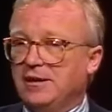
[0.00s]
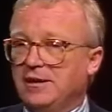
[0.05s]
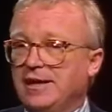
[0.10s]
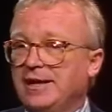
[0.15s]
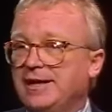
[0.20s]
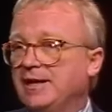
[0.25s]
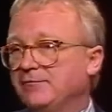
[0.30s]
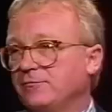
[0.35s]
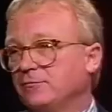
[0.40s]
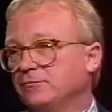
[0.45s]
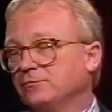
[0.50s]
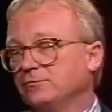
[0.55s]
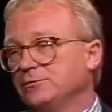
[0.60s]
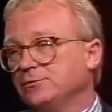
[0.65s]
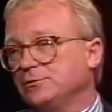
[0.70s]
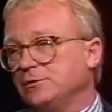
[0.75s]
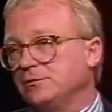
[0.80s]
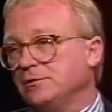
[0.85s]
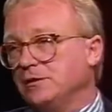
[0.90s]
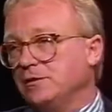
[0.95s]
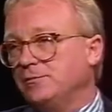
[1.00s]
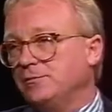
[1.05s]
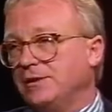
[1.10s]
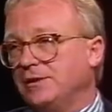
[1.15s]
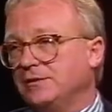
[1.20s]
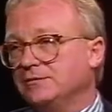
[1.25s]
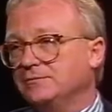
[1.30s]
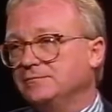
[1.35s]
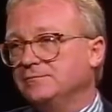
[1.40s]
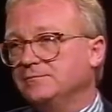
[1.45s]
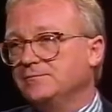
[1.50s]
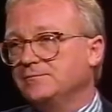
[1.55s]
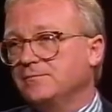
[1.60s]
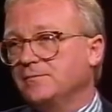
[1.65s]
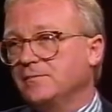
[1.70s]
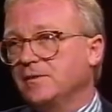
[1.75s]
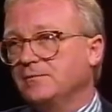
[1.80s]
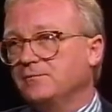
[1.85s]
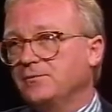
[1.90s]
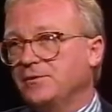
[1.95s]
I have a rule about
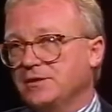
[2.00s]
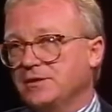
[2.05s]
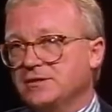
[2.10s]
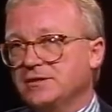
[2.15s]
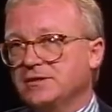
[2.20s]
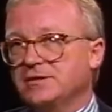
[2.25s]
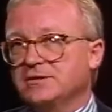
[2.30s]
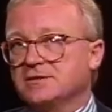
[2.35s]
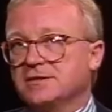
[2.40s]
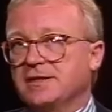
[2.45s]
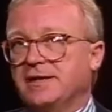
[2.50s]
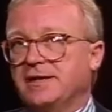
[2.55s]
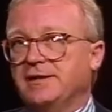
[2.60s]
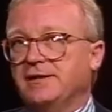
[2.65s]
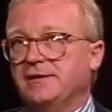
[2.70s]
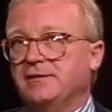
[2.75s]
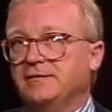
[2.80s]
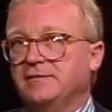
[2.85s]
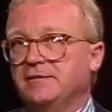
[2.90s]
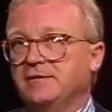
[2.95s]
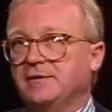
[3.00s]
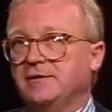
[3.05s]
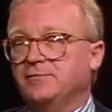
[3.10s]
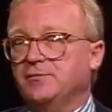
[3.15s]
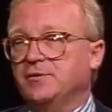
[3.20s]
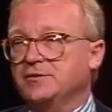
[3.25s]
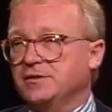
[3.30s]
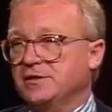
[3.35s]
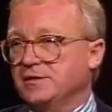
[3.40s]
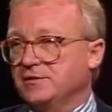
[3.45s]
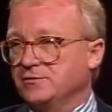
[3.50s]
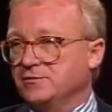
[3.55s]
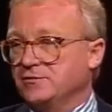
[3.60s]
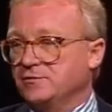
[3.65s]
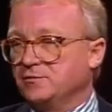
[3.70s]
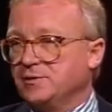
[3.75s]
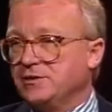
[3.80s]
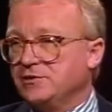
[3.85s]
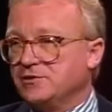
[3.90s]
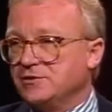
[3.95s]
presidents and presidential
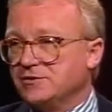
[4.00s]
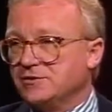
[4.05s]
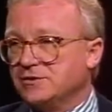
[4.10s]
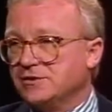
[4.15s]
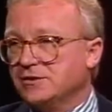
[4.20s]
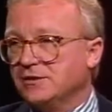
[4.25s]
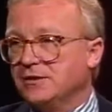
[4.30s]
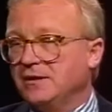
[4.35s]
speeches.